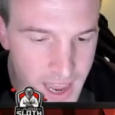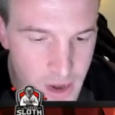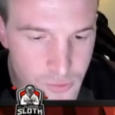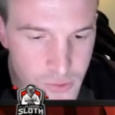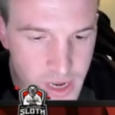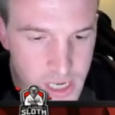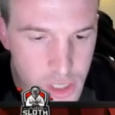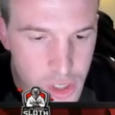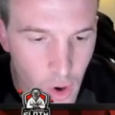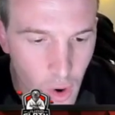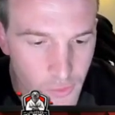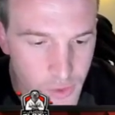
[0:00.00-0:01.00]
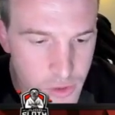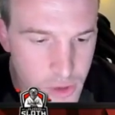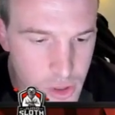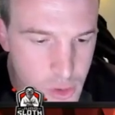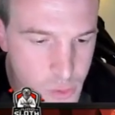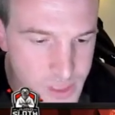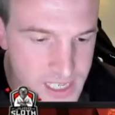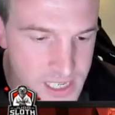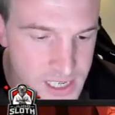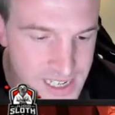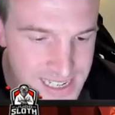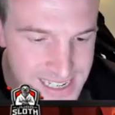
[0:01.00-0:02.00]
in range of the
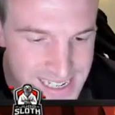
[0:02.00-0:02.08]
Queen.